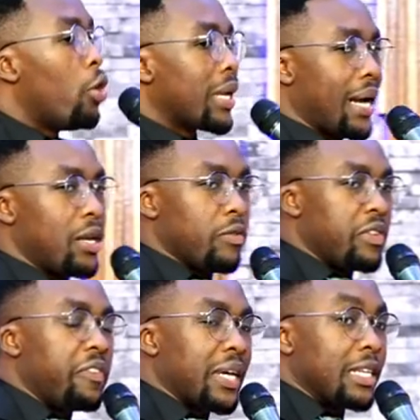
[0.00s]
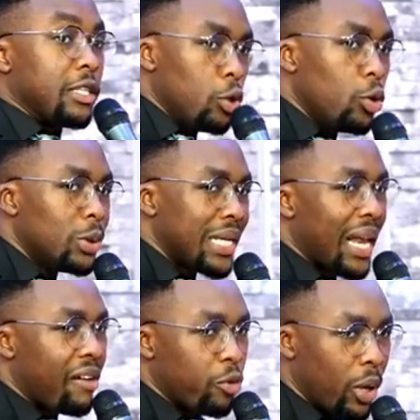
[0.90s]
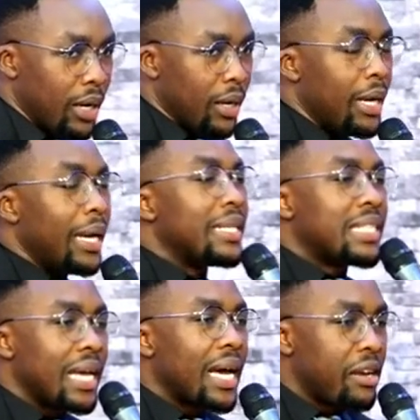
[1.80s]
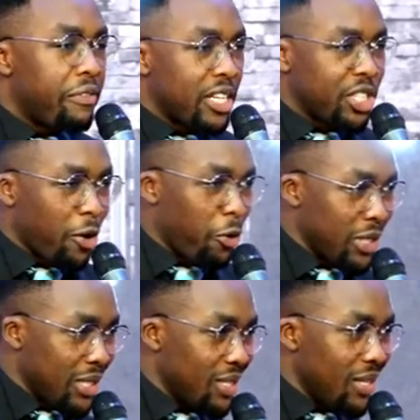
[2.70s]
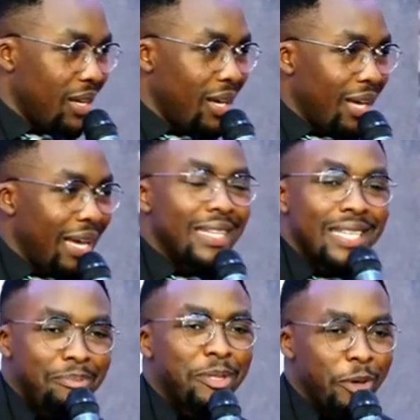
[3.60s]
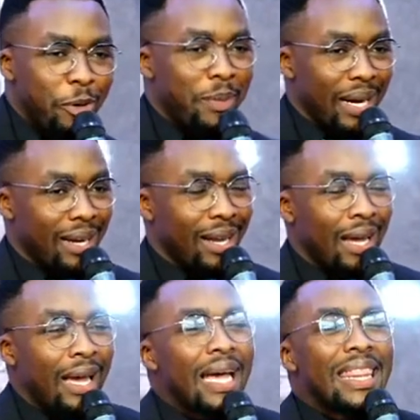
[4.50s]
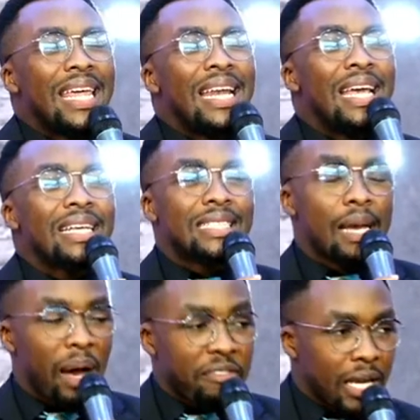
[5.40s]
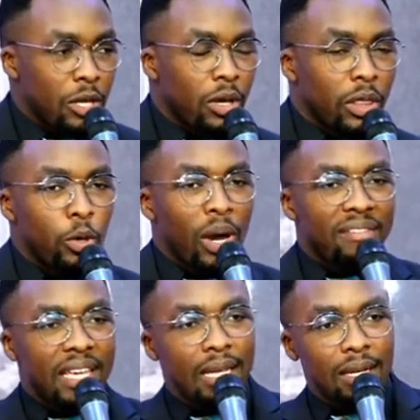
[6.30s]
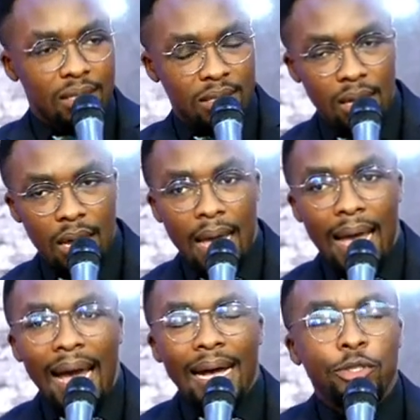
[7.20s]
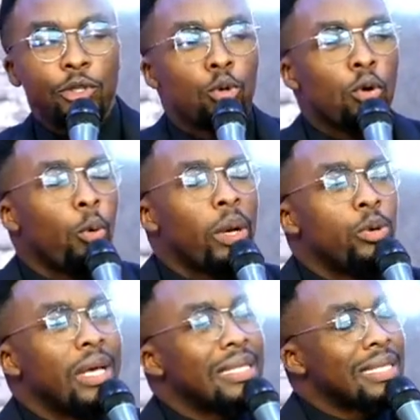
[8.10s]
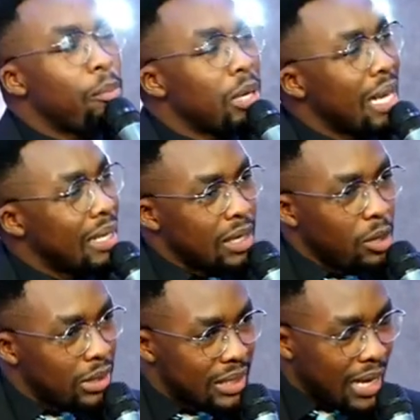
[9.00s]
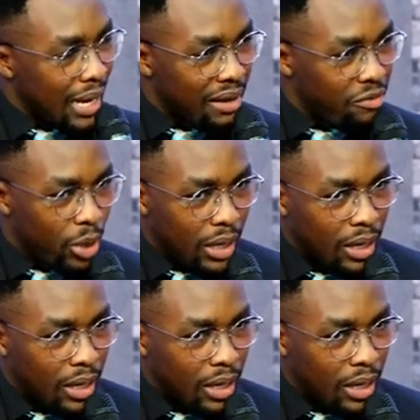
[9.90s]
kind of difficulty, you lose a loved one. It's like a refresher course, it keeps you human. The next time after you, you have healed, as you go, when you hear somebody has lost a loved one,